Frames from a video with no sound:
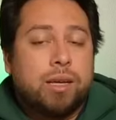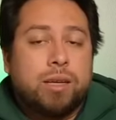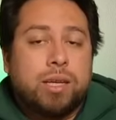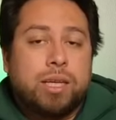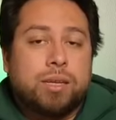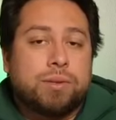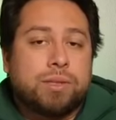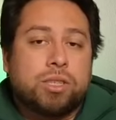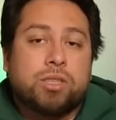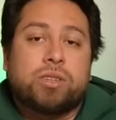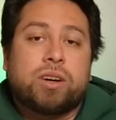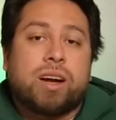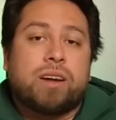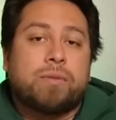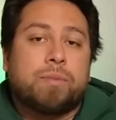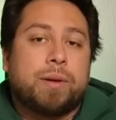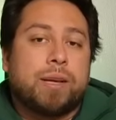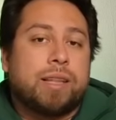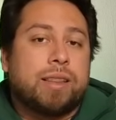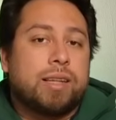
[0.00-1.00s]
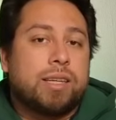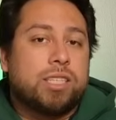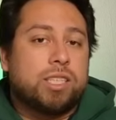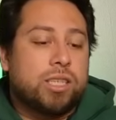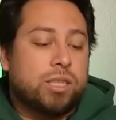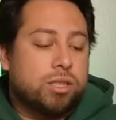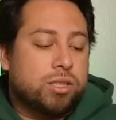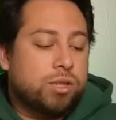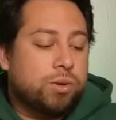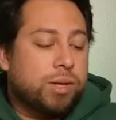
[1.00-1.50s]
He was a draft pick this
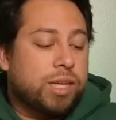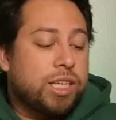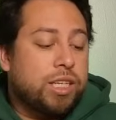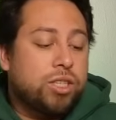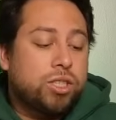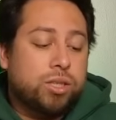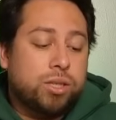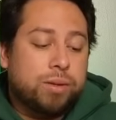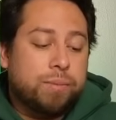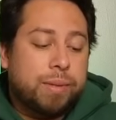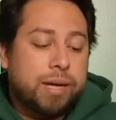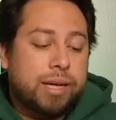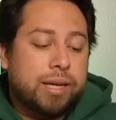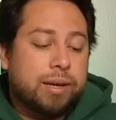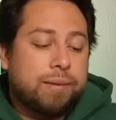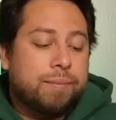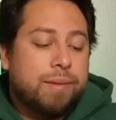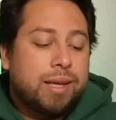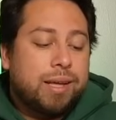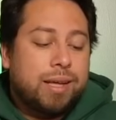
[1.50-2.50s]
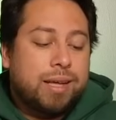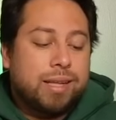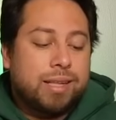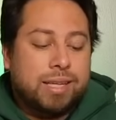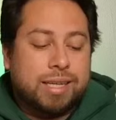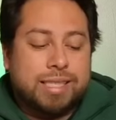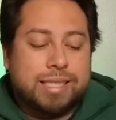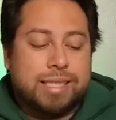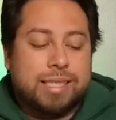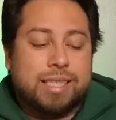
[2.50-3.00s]
year, so he should make it. And
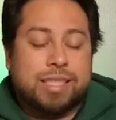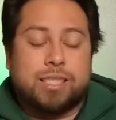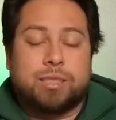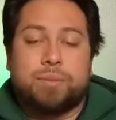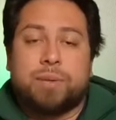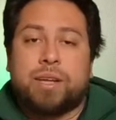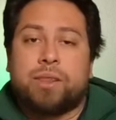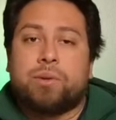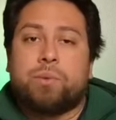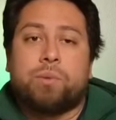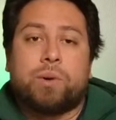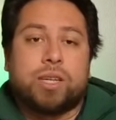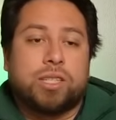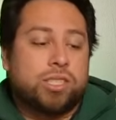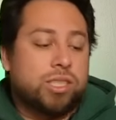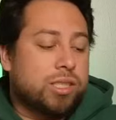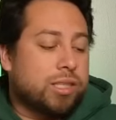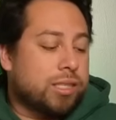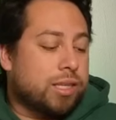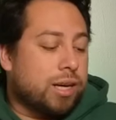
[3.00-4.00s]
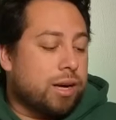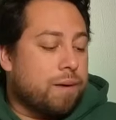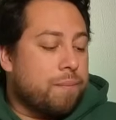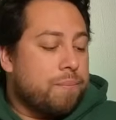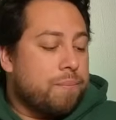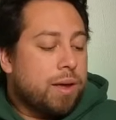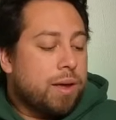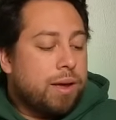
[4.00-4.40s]
Lesitus Smith was just cut.